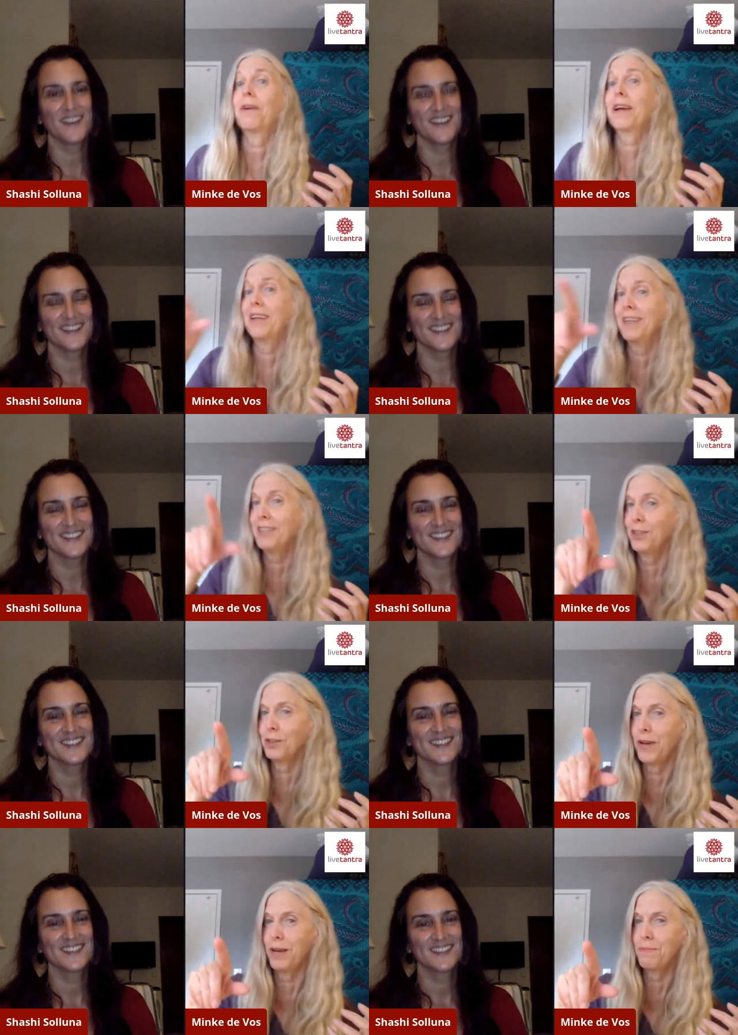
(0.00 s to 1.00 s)
Speaker 1: might recognize it in
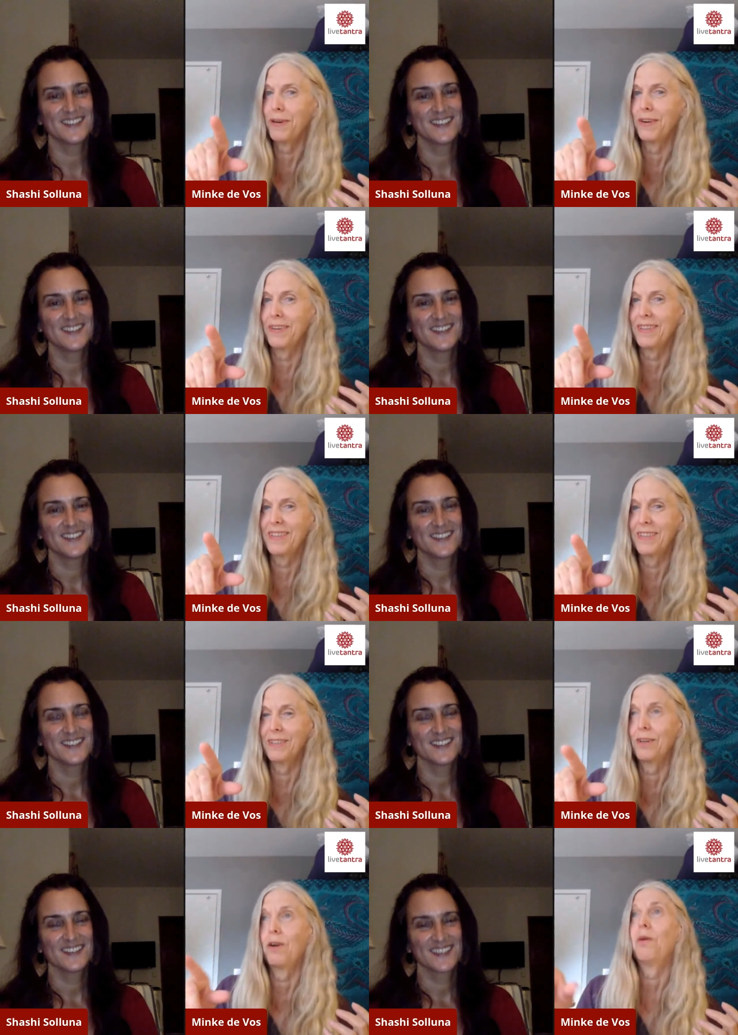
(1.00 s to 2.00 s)
your grandparents
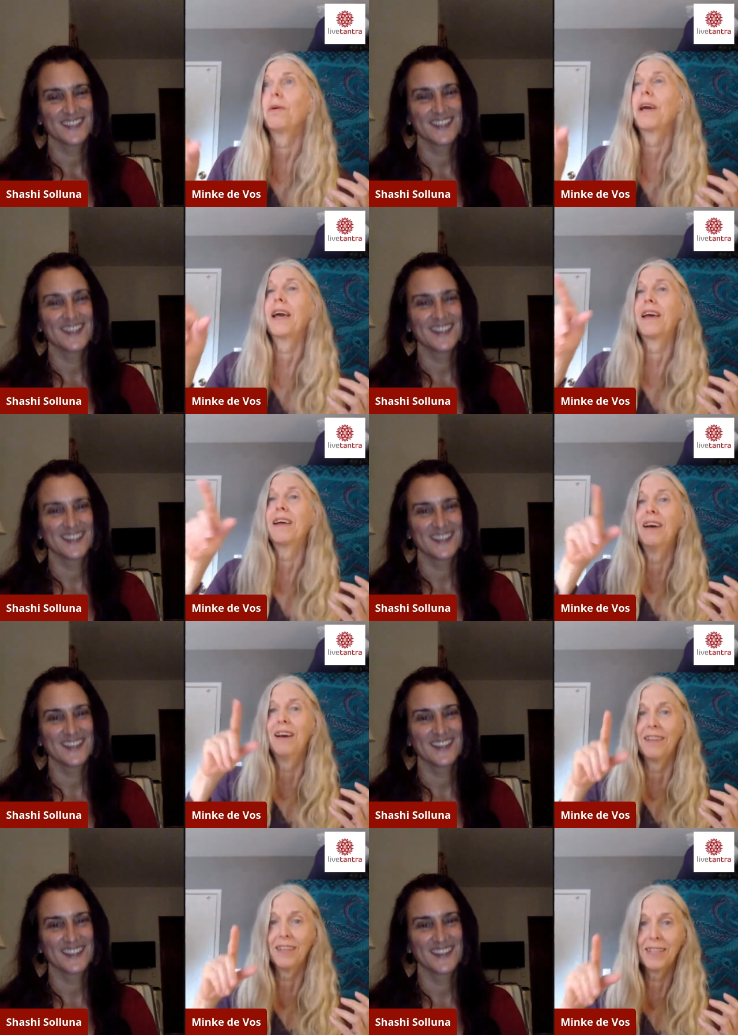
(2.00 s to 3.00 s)
and say okay
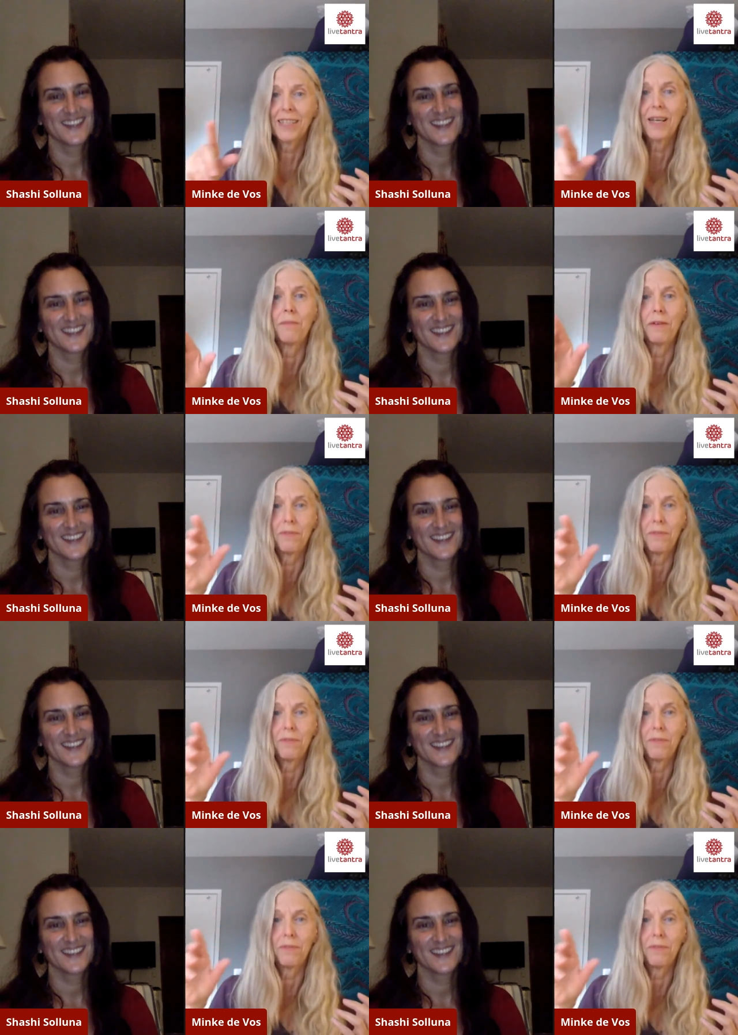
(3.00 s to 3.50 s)
this is coming